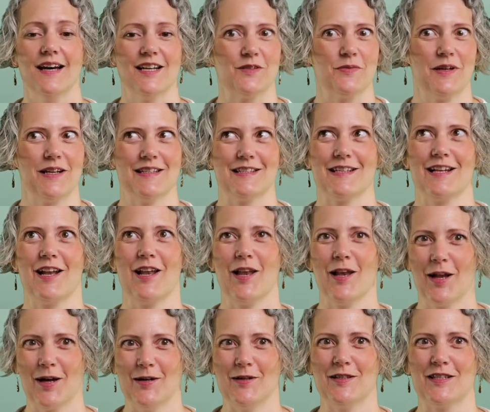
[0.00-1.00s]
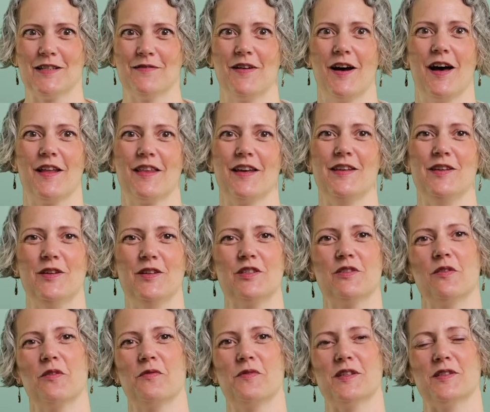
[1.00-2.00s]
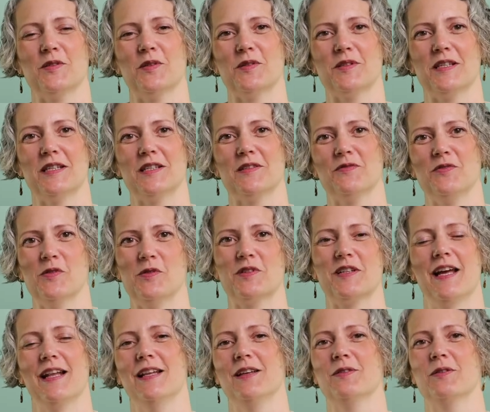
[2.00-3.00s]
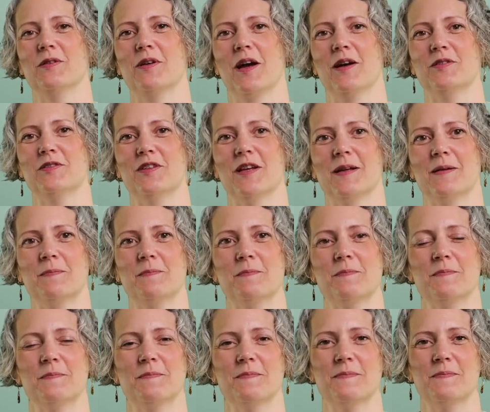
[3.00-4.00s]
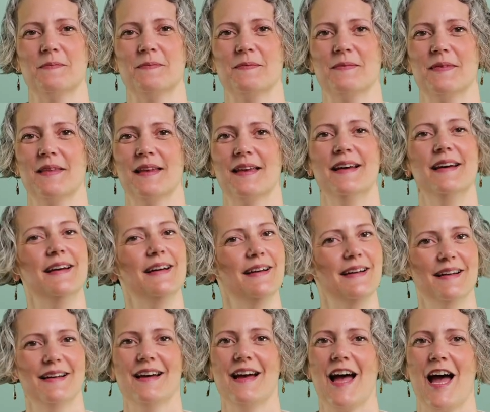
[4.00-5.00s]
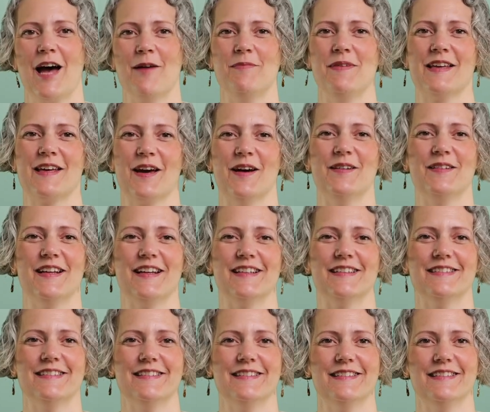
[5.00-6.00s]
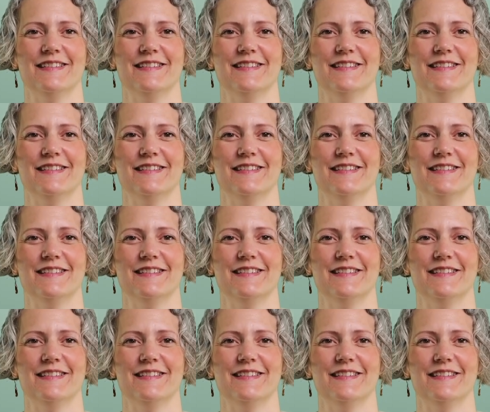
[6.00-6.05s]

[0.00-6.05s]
as well as loads of other useful resources for technical coaching. Happy coding!